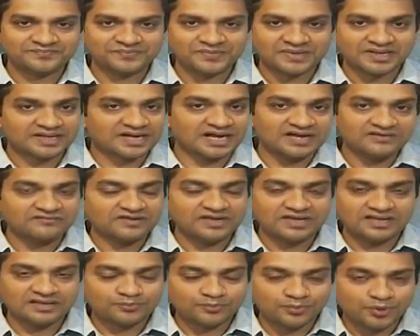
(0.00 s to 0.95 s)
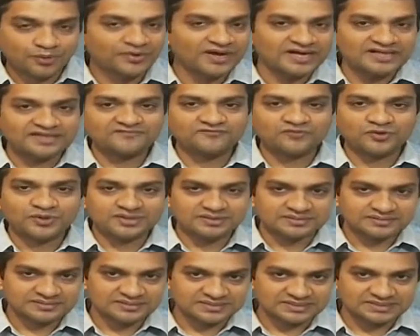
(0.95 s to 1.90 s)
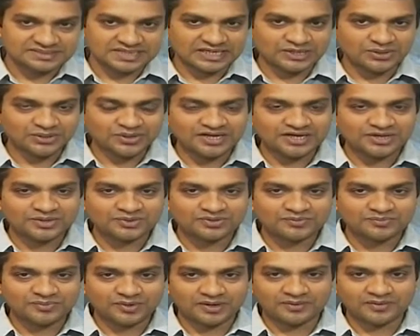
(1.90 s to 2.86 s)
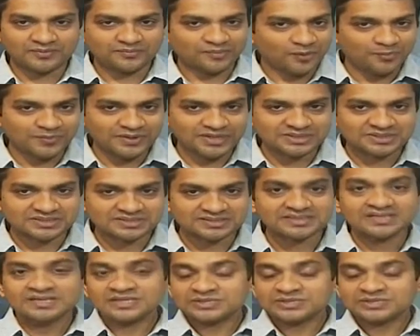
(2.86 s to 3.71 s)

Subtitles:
Can't we provide the food security to the population?